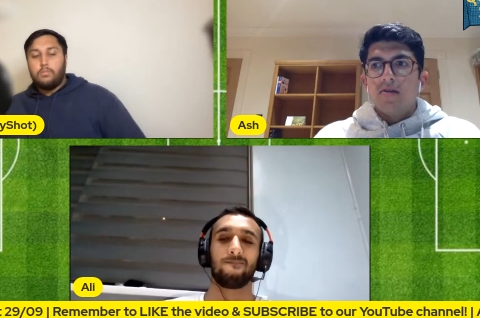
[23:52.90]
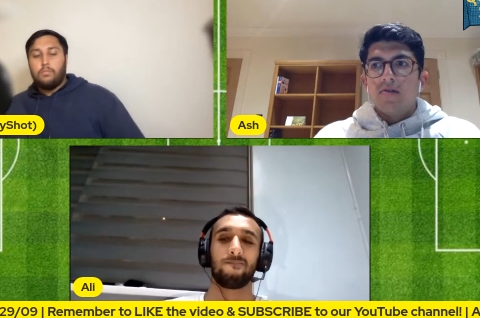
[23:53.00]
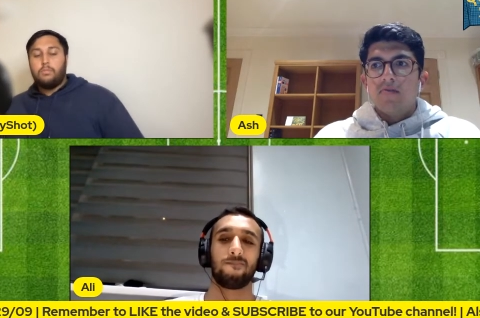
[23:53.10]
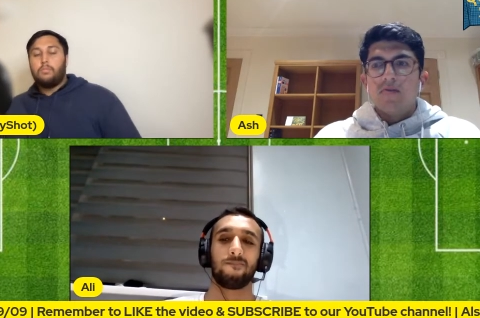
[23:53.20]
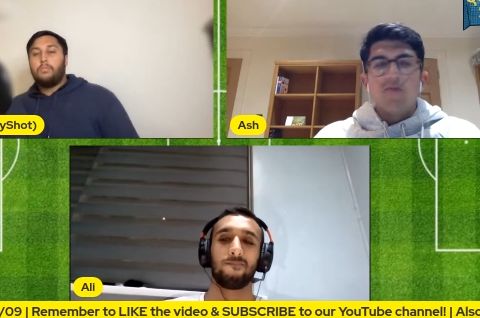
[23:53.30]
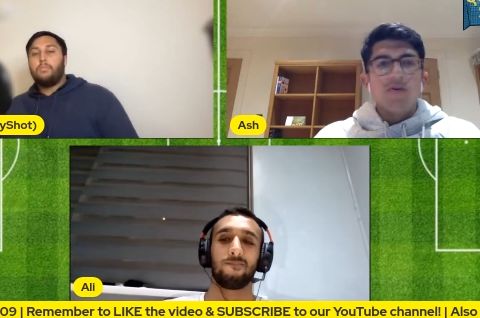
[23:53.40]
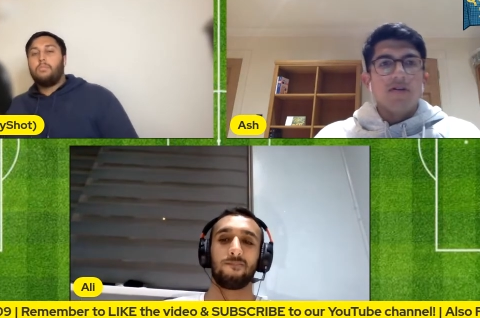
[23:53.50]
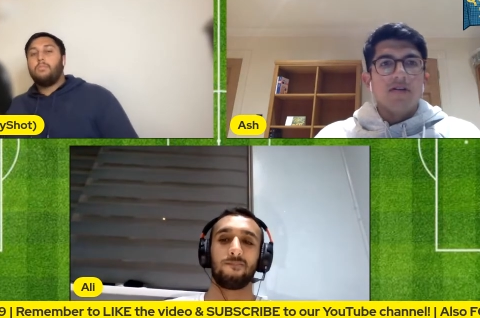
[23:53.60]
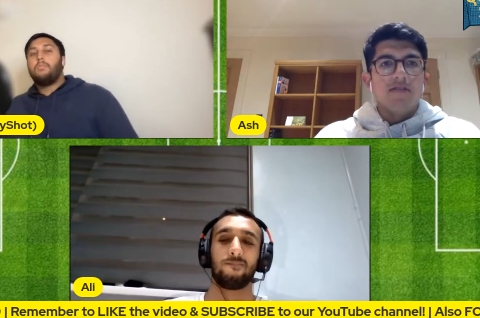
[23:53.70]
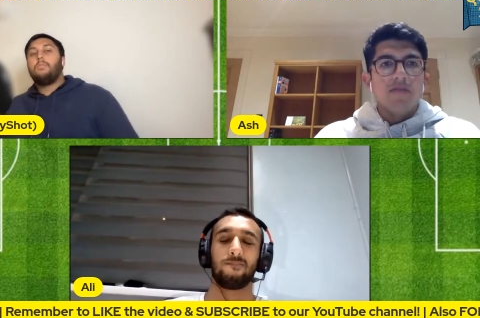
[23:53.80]
Speaker 1: 3 1
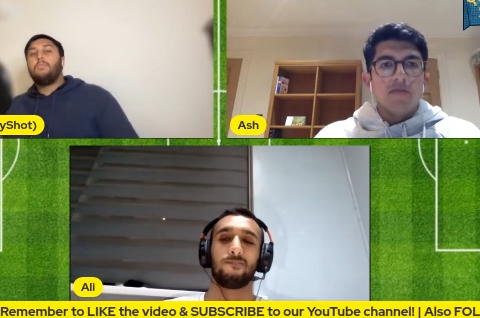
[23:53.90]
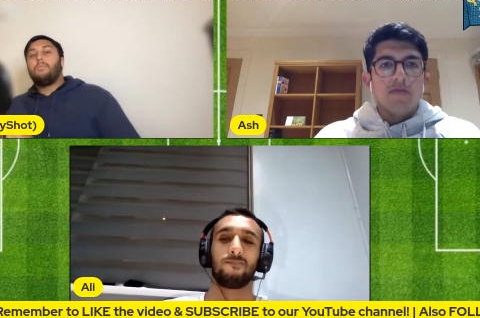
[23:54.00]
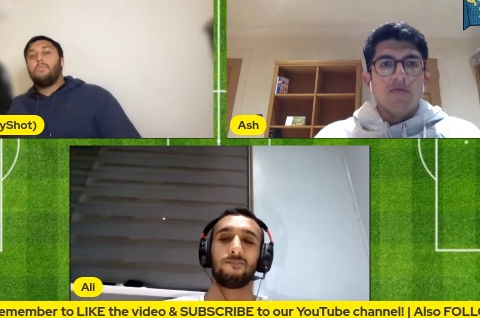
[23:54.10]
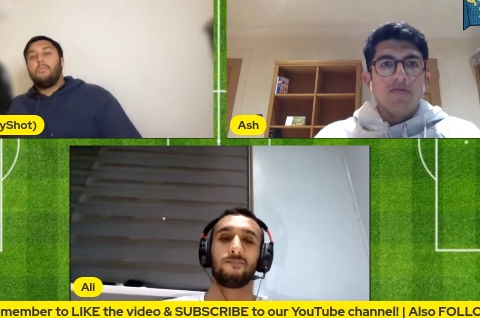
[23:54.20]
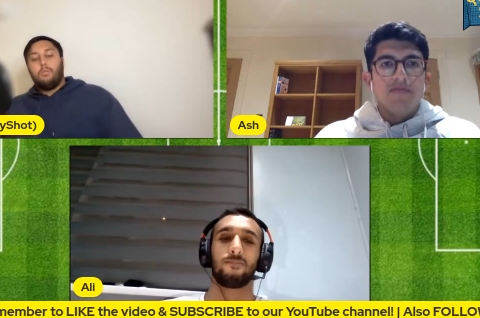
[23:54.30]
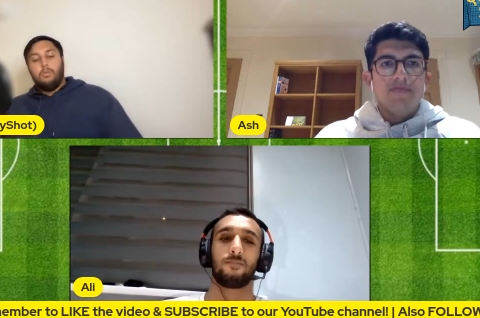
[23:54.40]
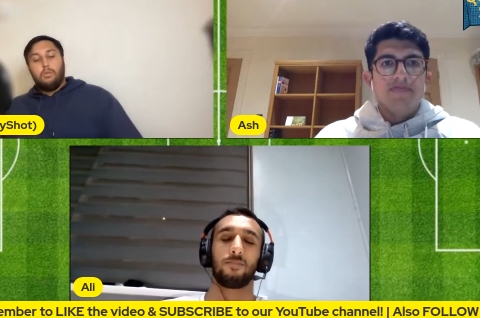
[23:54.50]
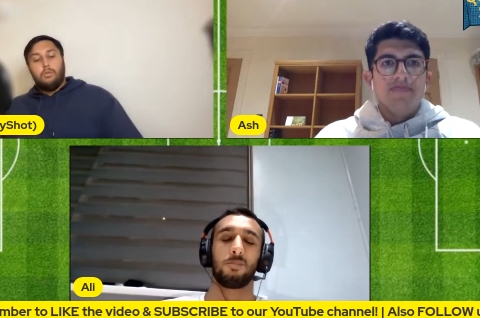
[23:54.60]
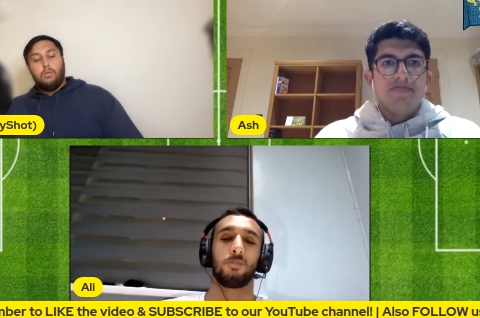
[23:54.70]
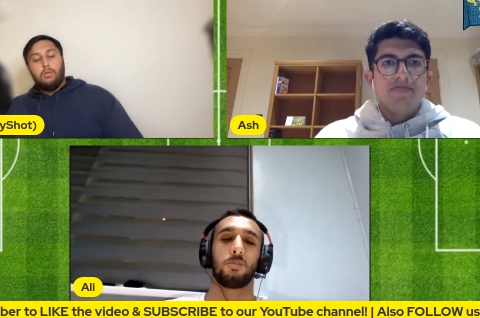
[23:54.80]
Liverpool.
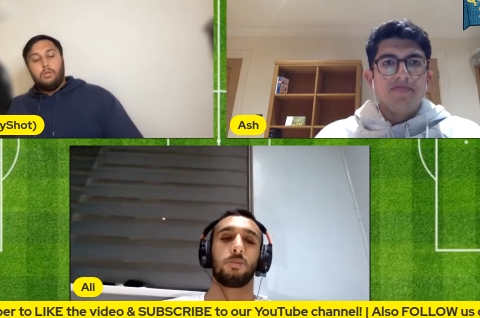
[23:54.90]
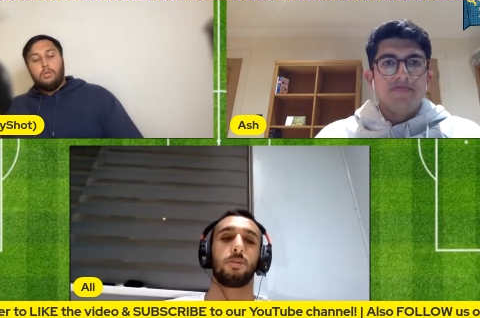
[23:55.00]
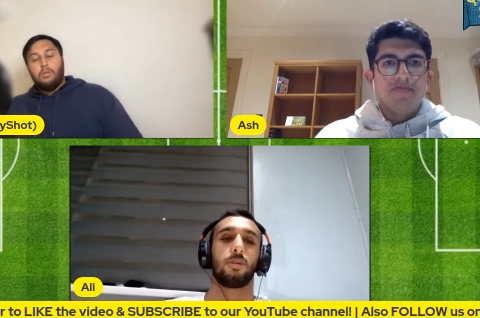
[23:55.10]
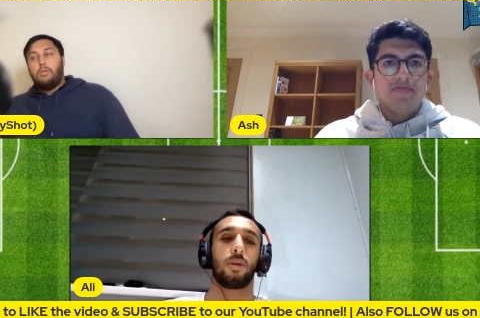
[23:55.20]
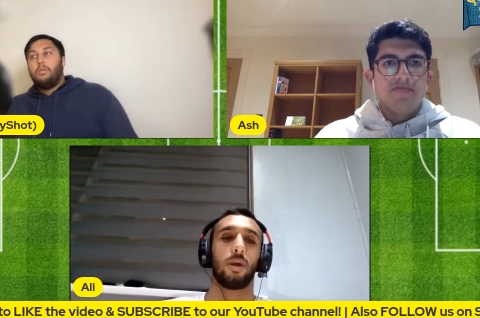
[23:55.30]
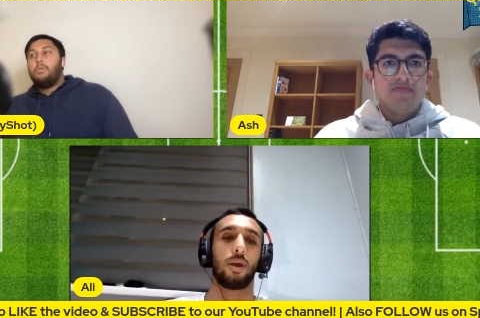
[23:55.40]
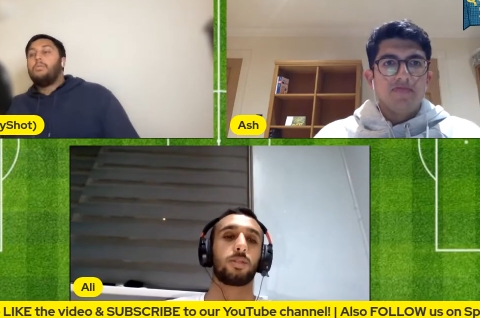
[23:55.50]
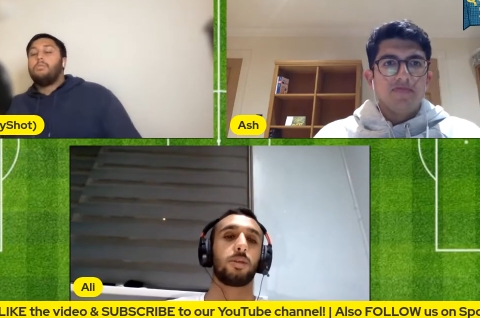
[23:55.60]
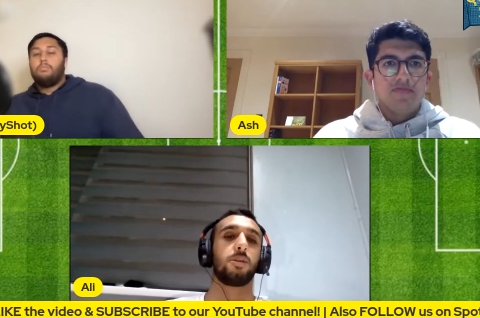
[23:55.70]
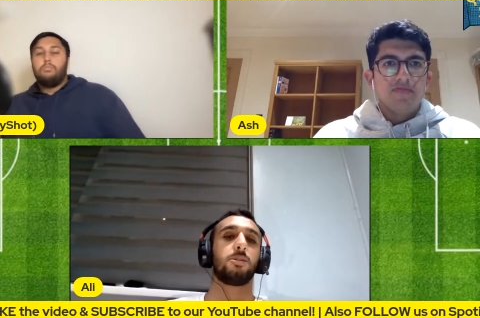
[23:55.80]
Speaker 2: I
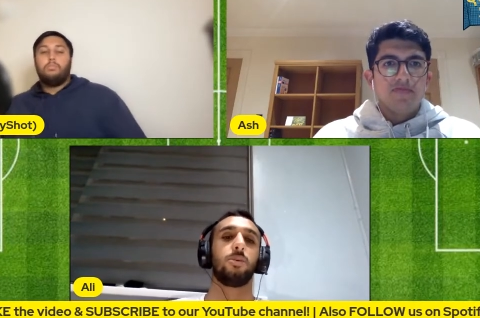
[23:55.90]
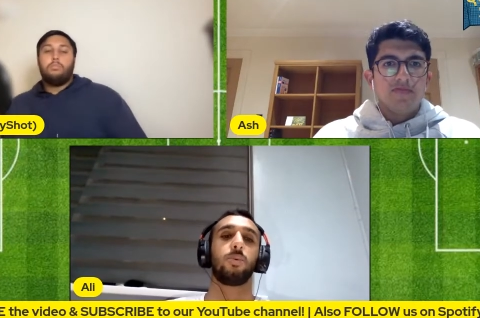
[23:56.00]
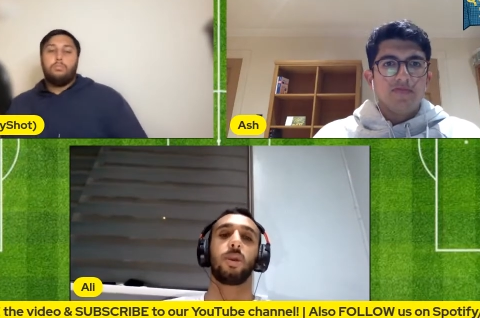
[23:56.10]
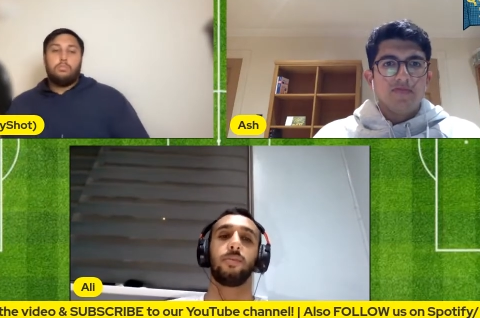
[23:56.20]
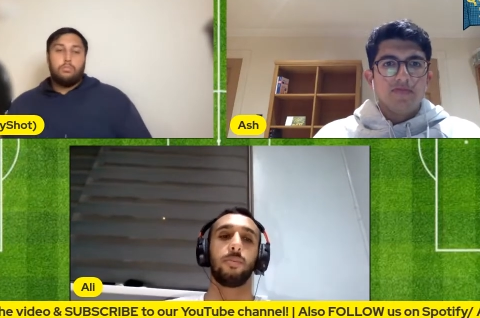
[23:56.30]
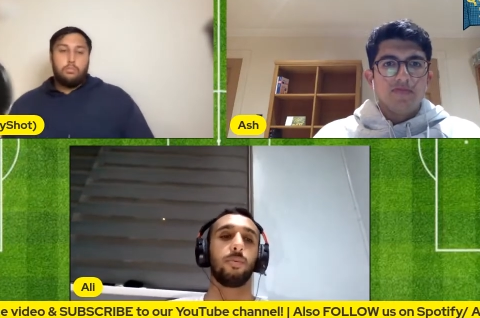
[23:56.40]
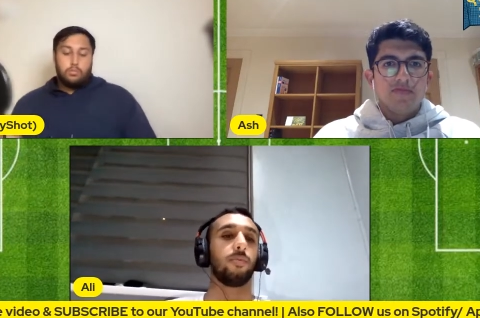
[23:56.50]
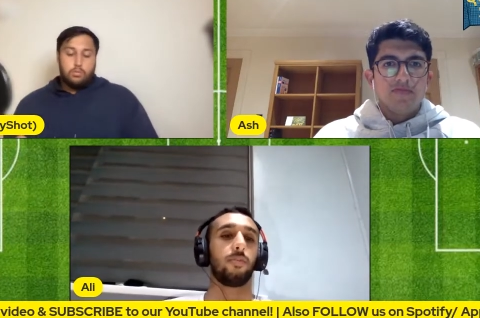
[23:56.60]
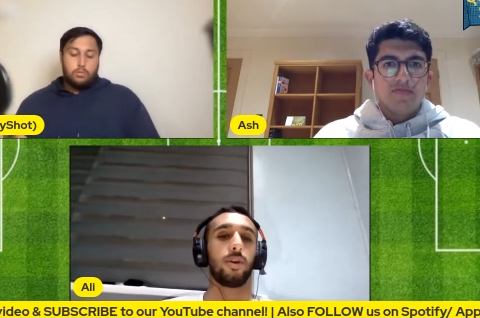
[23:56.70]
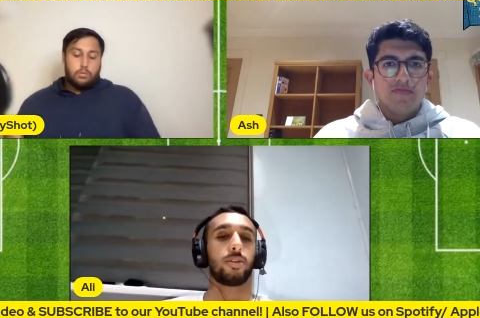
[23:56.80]
say 2 1 Liverpool
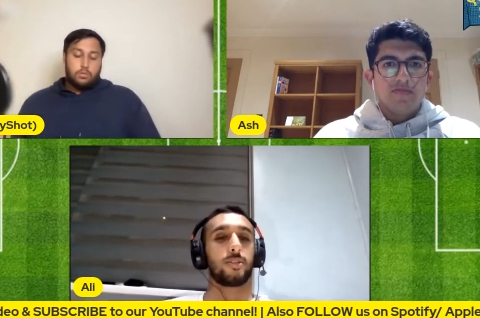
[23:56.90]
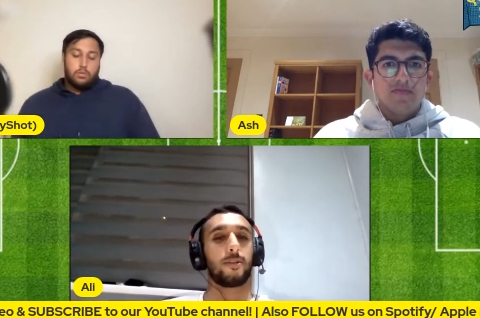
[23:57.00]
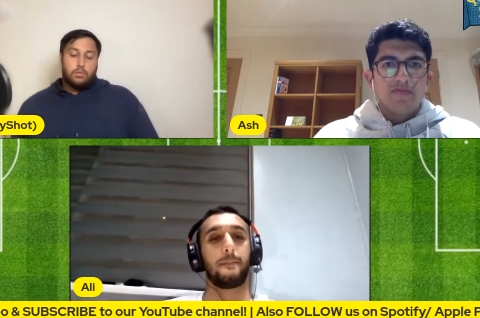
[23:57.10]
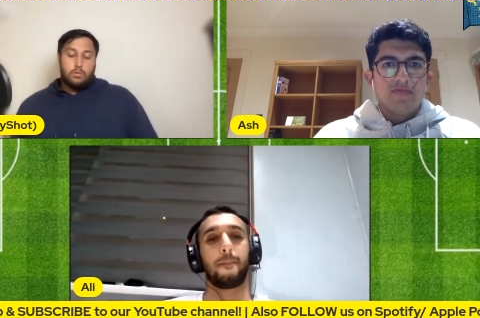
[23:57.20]
for us.